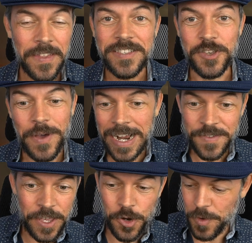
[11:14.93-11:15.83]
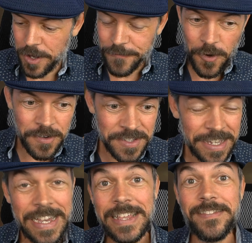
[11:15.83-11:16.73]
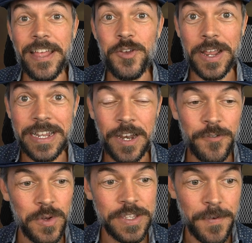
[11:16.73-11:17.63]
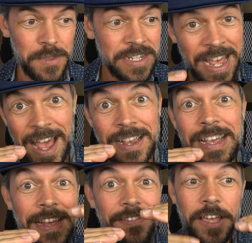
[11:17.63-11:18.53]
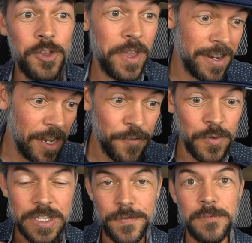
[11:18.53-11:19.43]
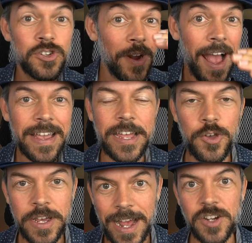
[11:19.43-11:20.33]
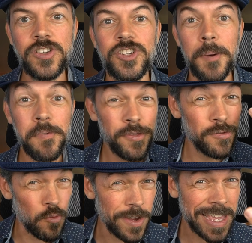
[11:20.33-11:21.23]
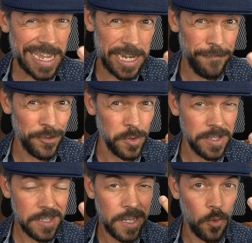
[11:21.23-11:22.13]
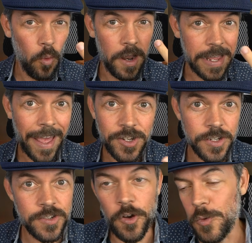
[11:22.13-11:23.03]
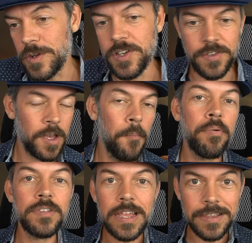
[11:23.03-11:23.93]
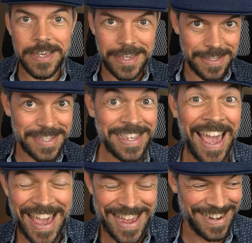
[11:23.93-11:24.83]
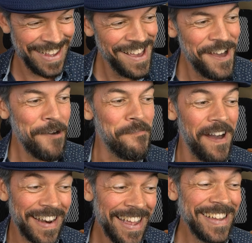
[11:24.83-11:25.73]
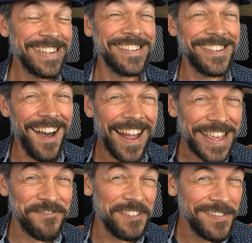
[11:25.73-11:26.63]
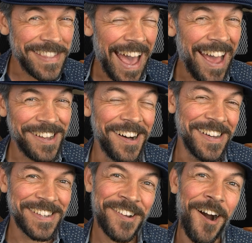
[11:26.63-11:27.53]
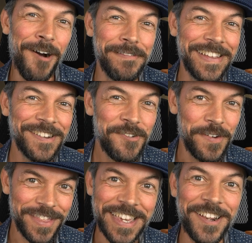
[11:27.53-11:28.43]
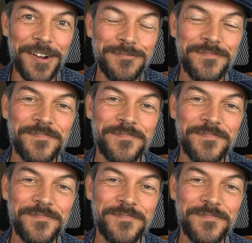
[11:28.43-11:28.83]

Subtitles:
So you activate your ring first, then you get an influence from the tech, then you get an influence from the track, and you can actually jump 3 influence in one agent turn, which is completely insane, but not even that uncommon with Leto.